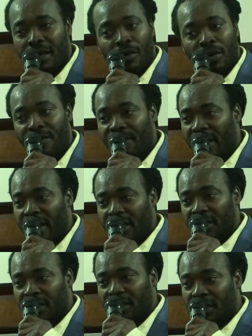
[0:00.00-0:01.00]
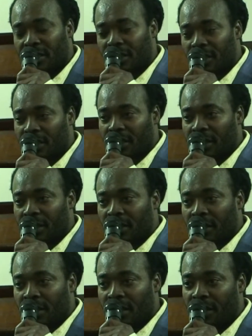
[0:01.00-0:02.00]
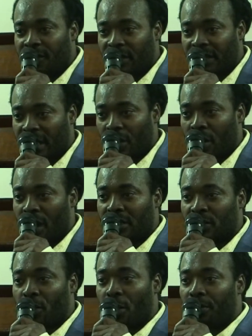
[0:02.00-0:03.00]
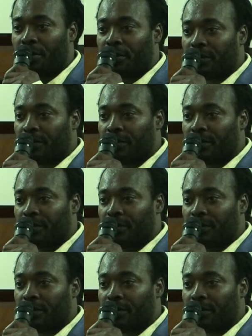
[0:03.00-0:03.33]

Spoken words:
Whatever age, if you take God at His word,